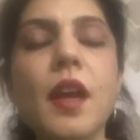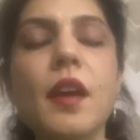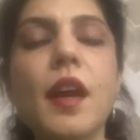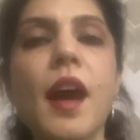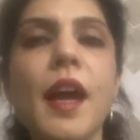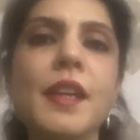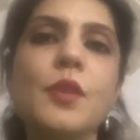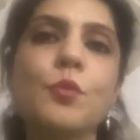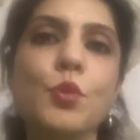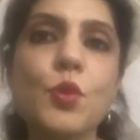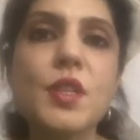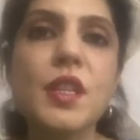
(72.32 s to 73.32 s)
high in
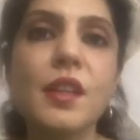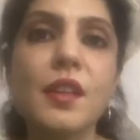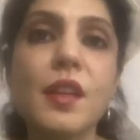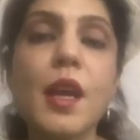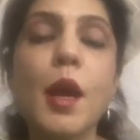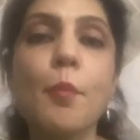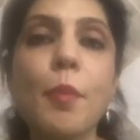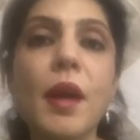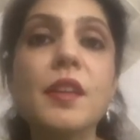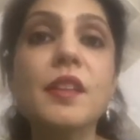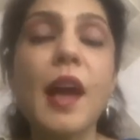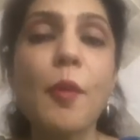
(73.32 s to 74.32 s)
protein,
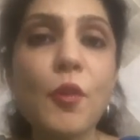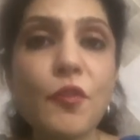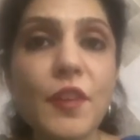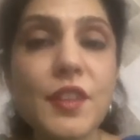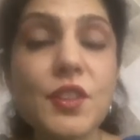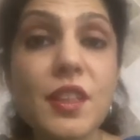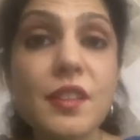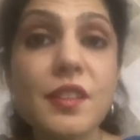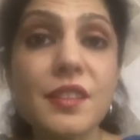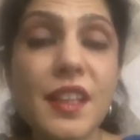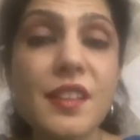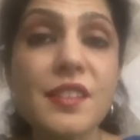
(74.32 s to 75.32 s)
but camouflaging the
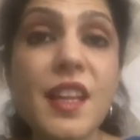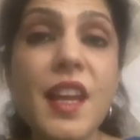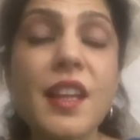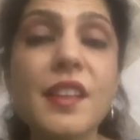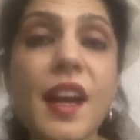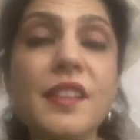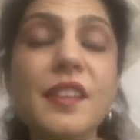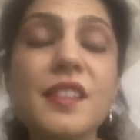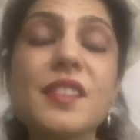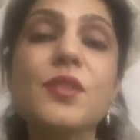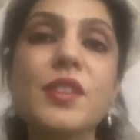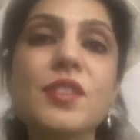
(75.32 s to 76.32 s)
things that it
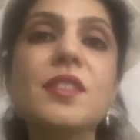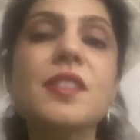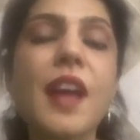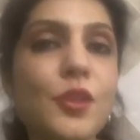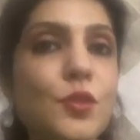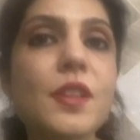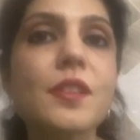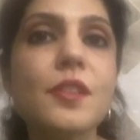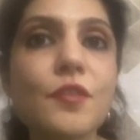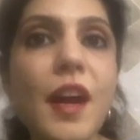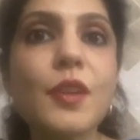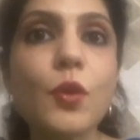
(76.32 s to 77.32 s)
is rich in saturated
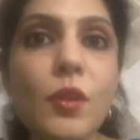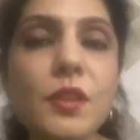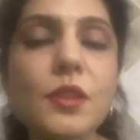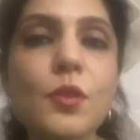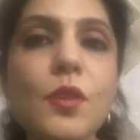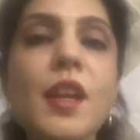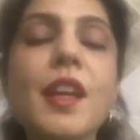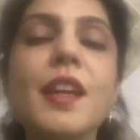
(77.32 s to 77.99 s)
fat also,